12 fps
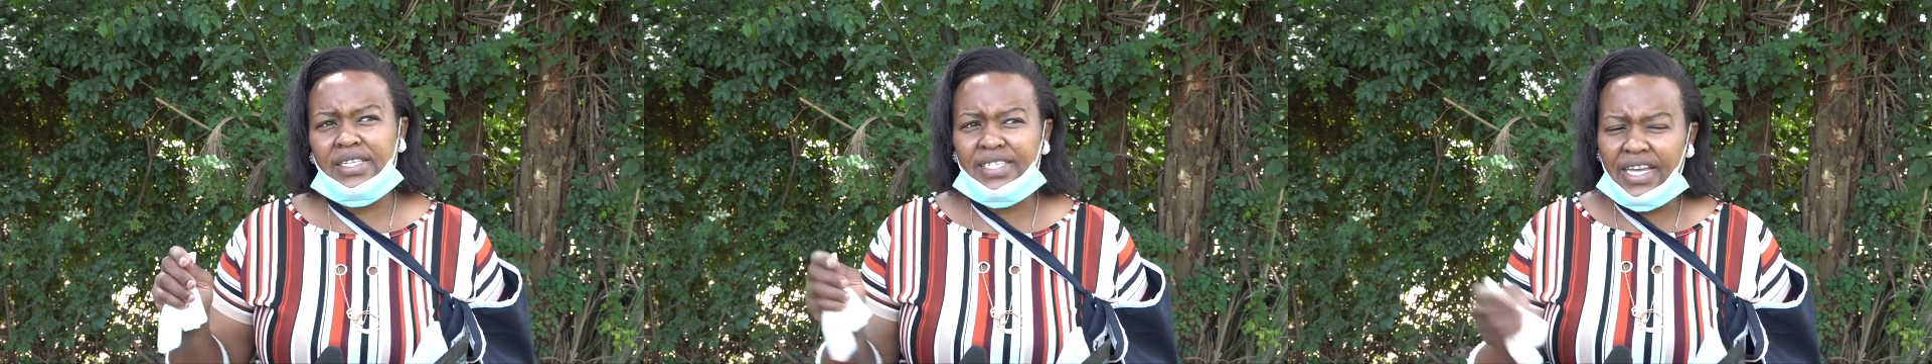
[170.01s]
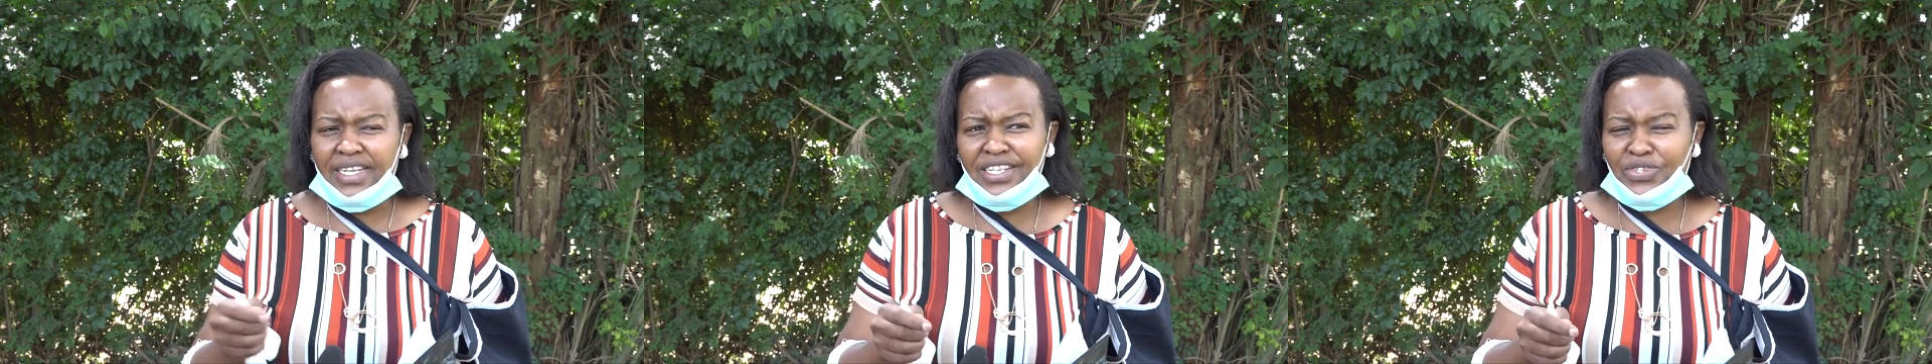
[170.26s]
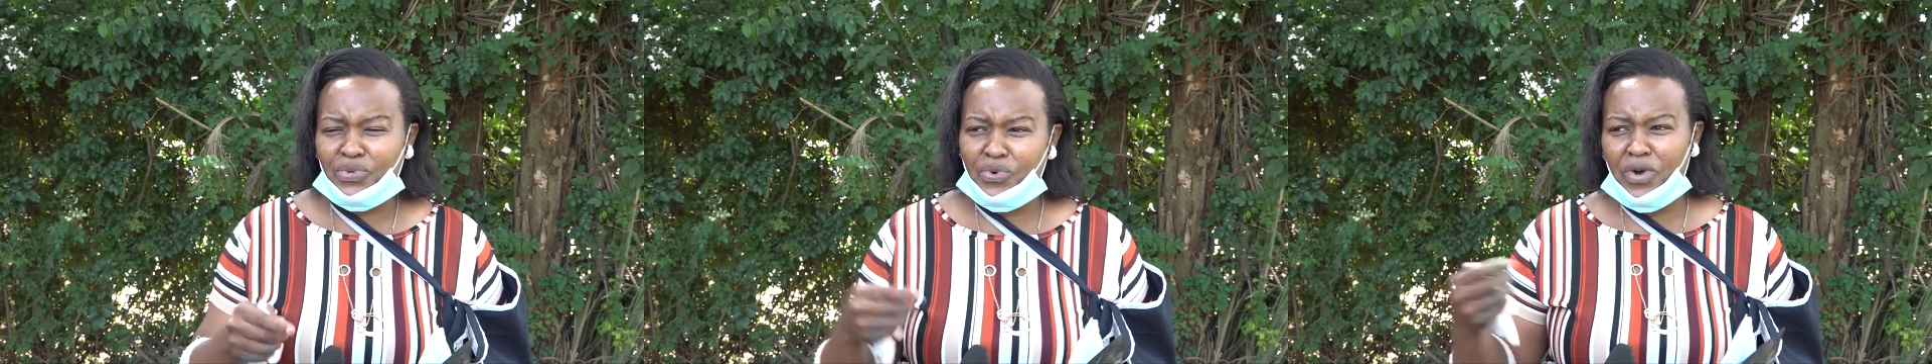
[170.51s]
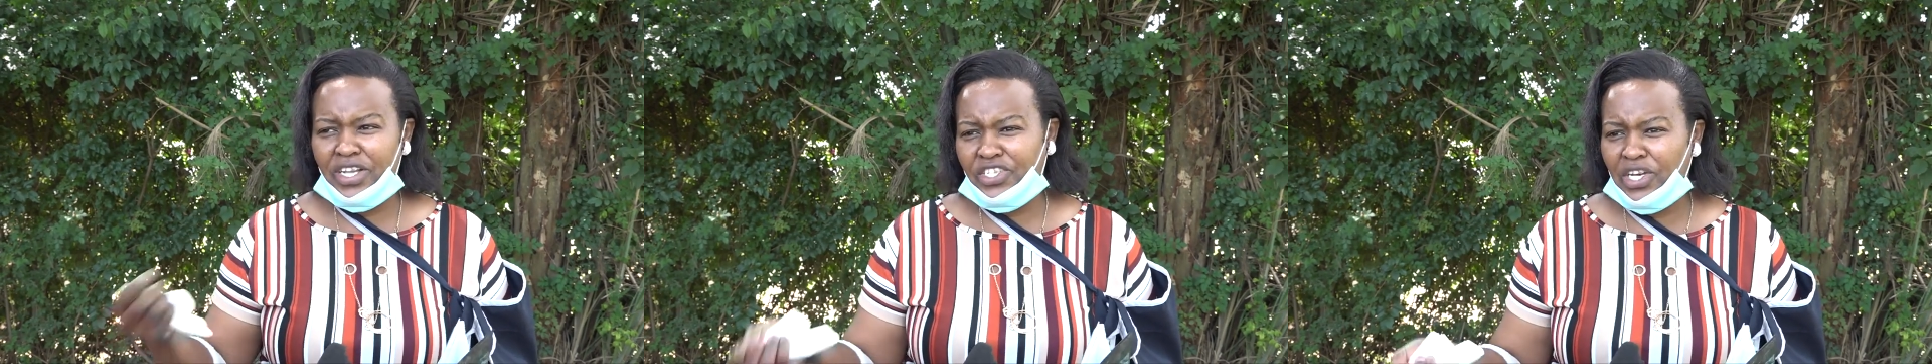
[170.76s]
decided to
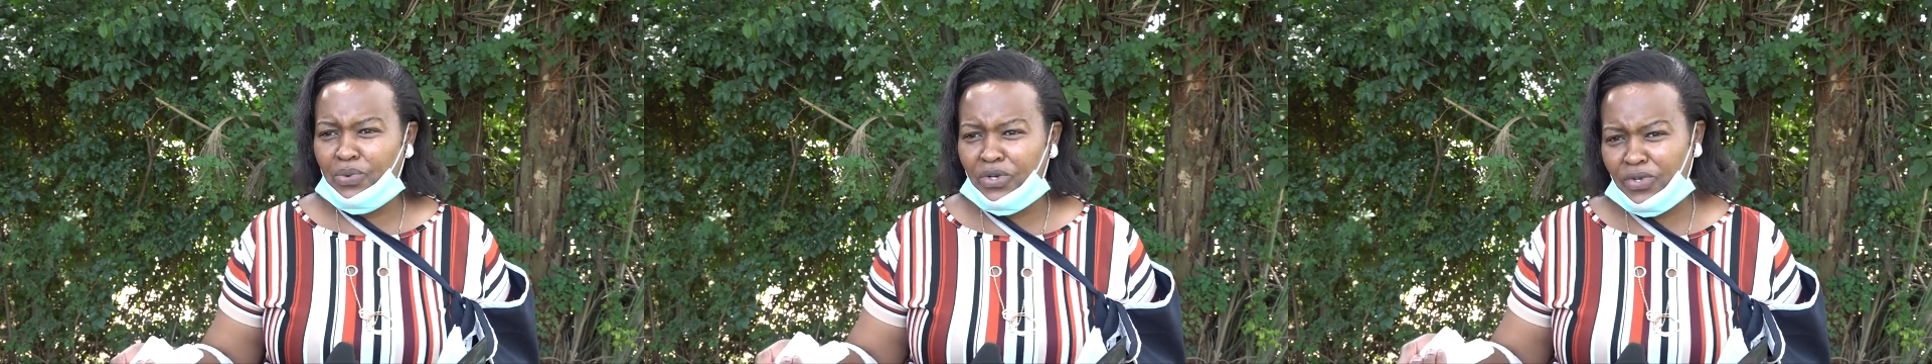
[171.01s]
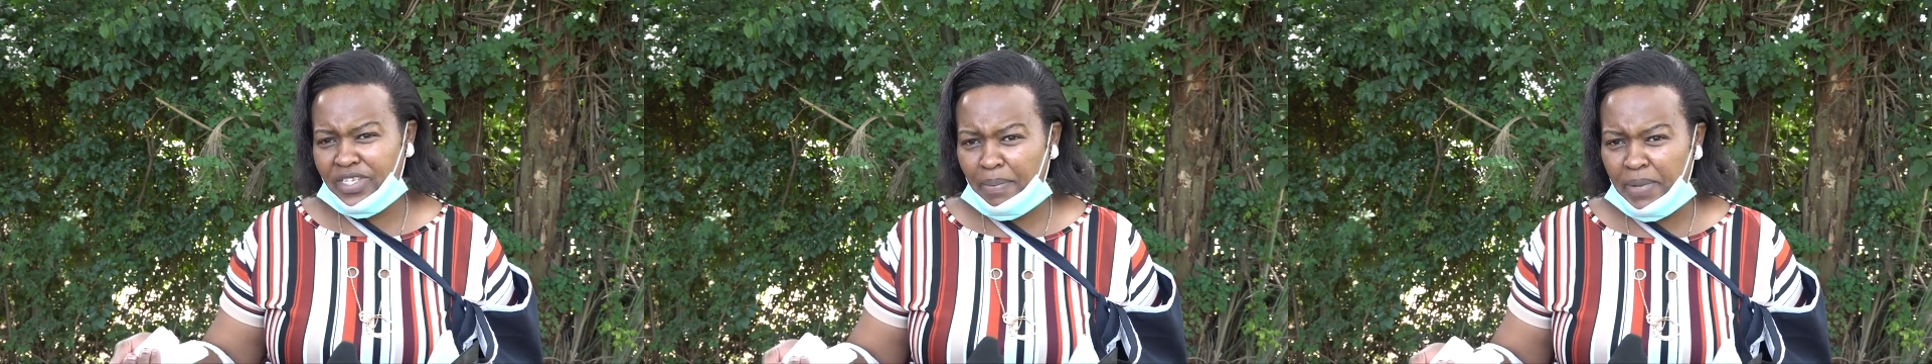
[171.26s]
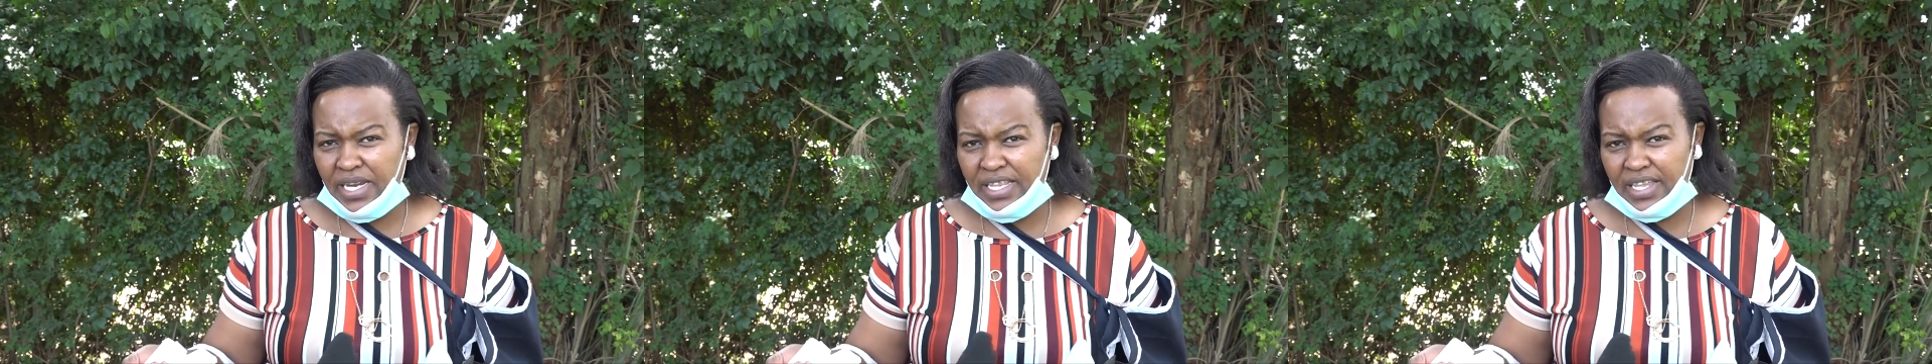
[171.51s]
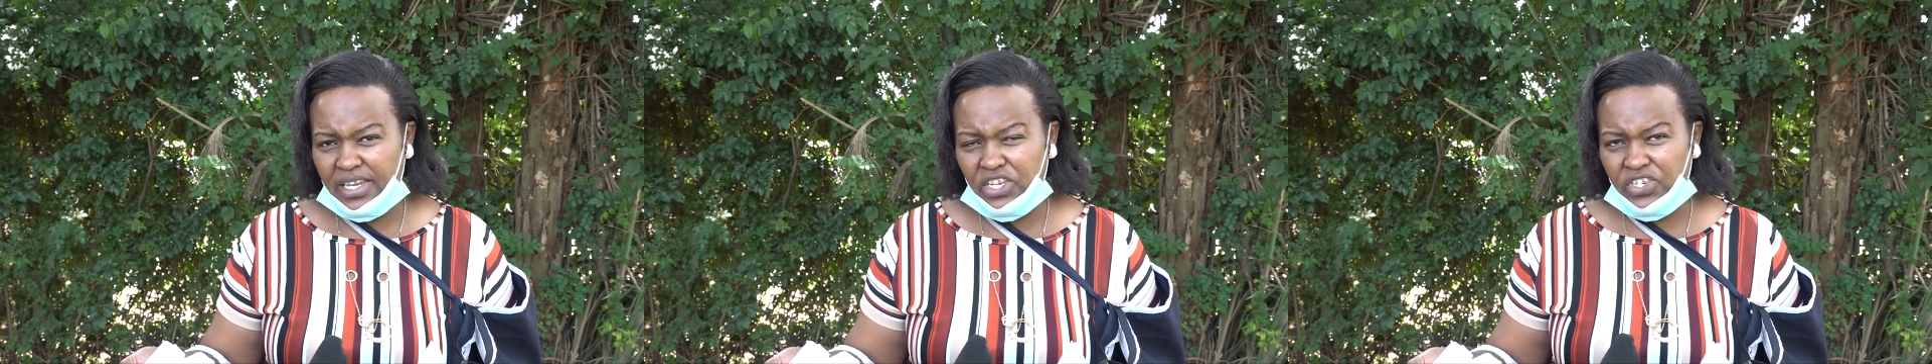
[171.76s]
go and check what was happening
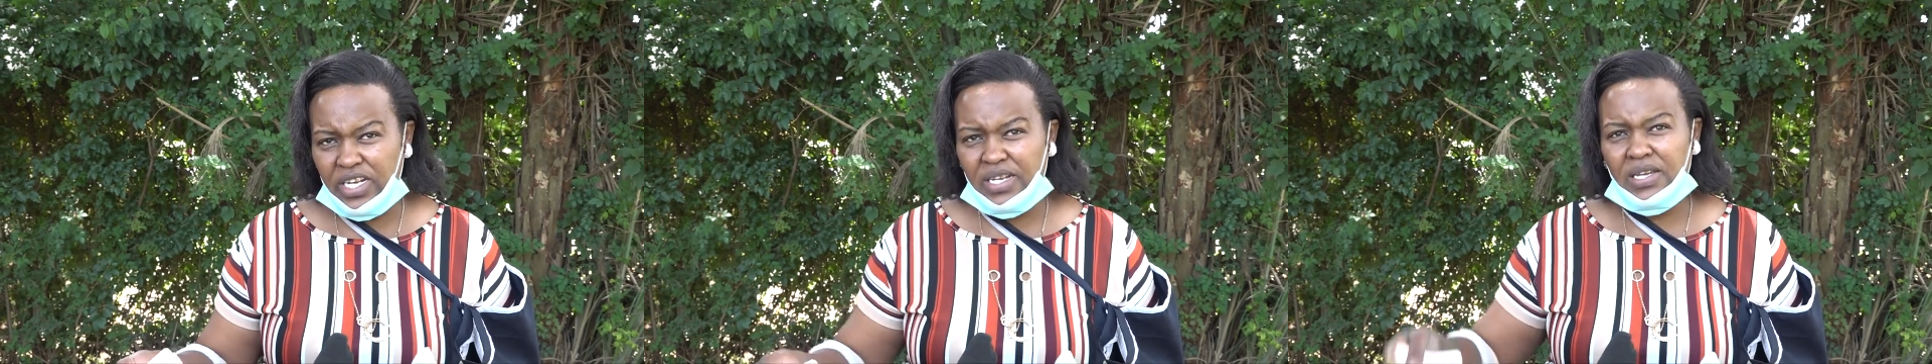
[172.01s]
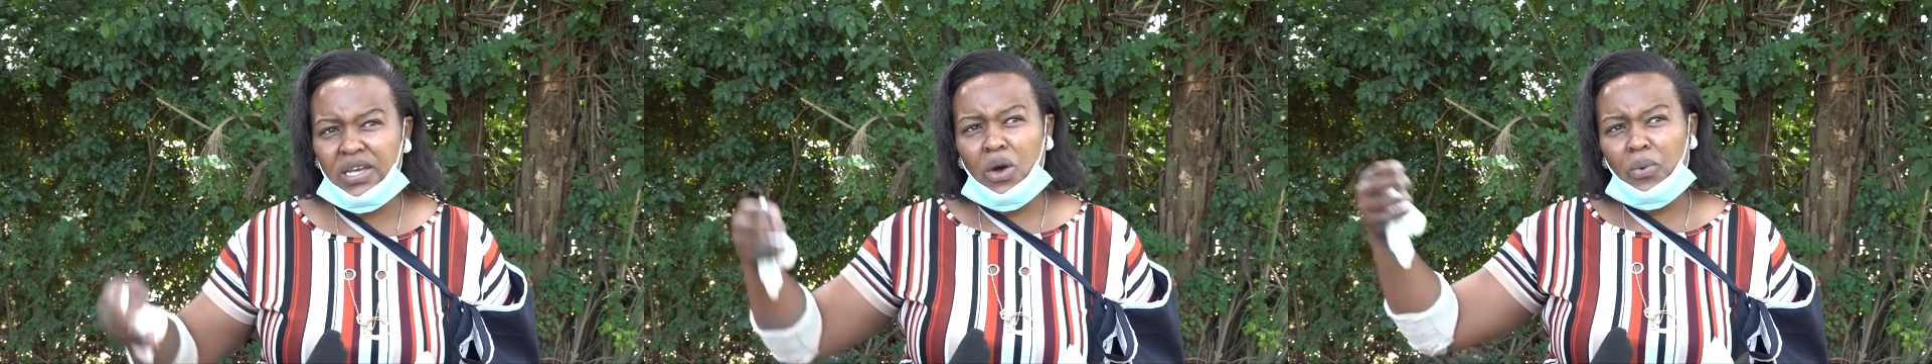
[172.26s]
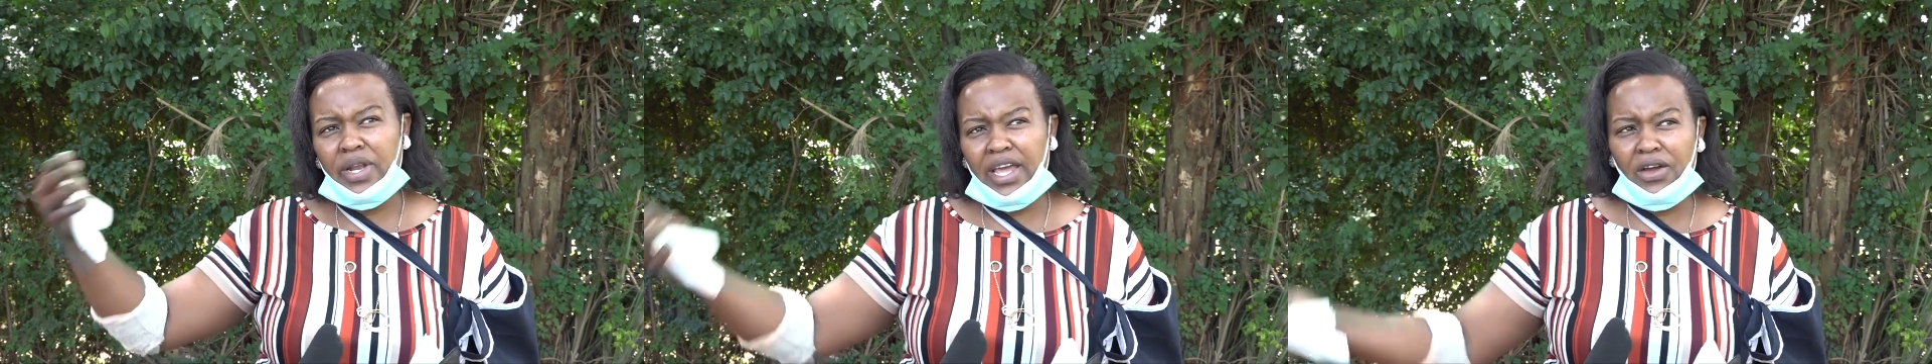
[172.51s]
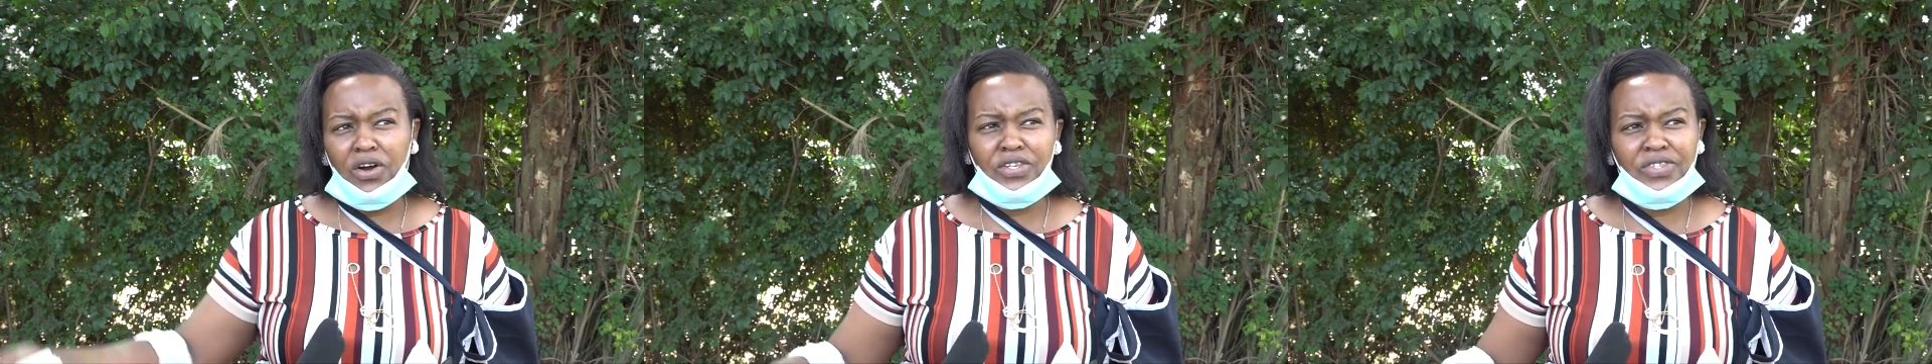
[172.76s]
in the kitchen. When
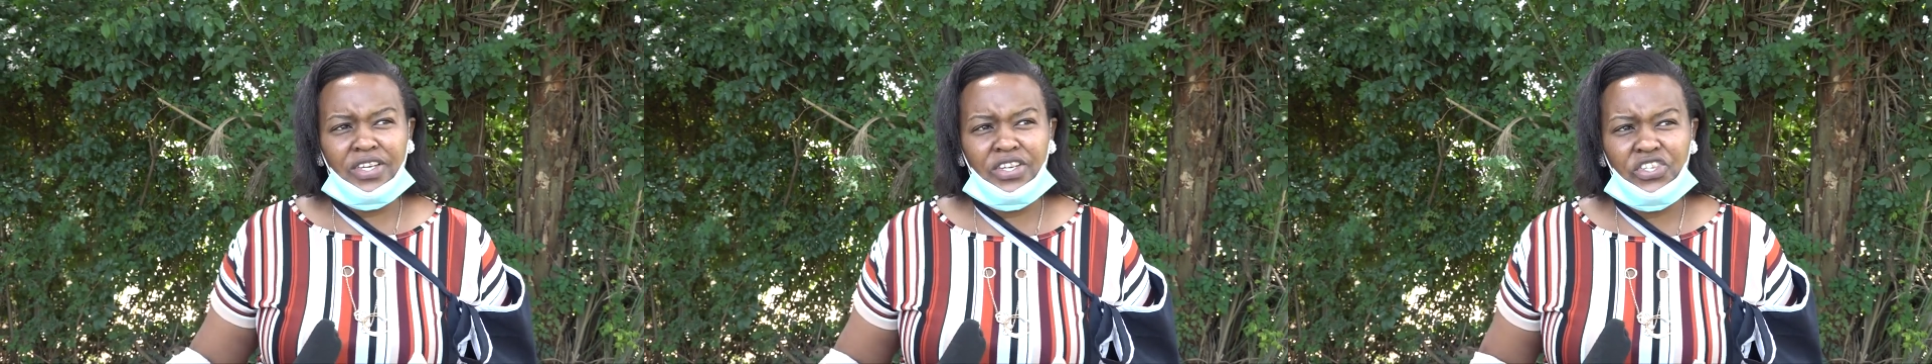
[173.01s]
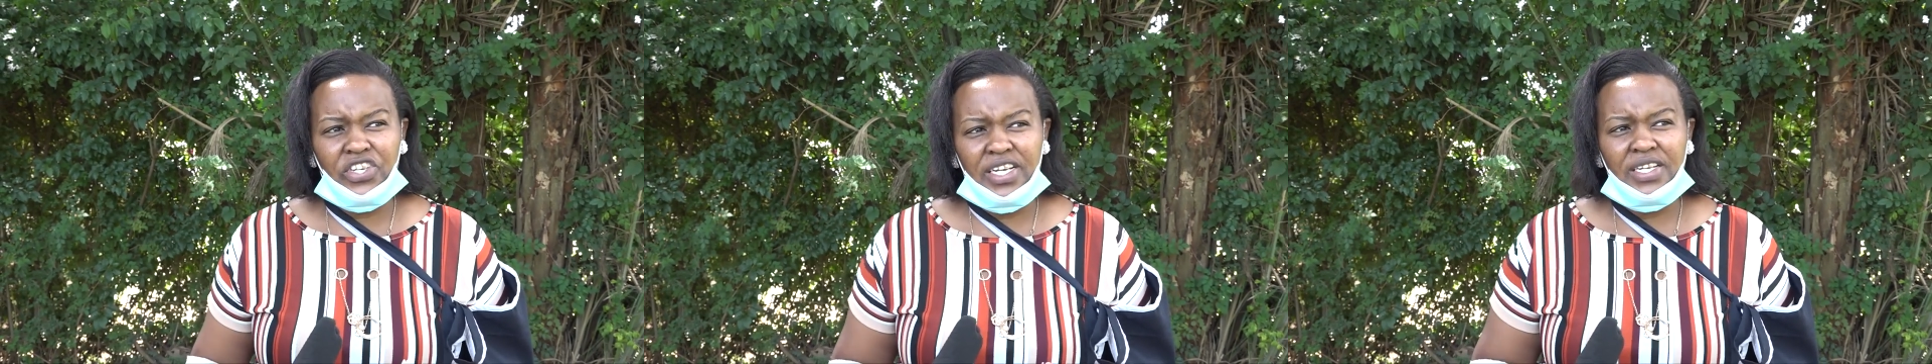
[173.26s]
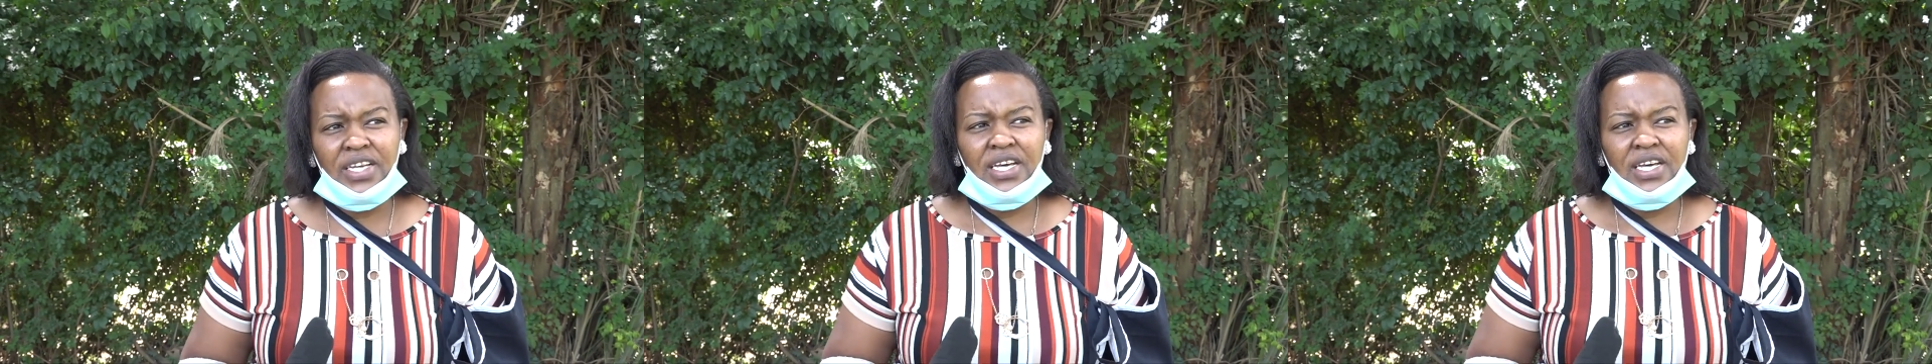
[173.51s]
I got to the kitchen,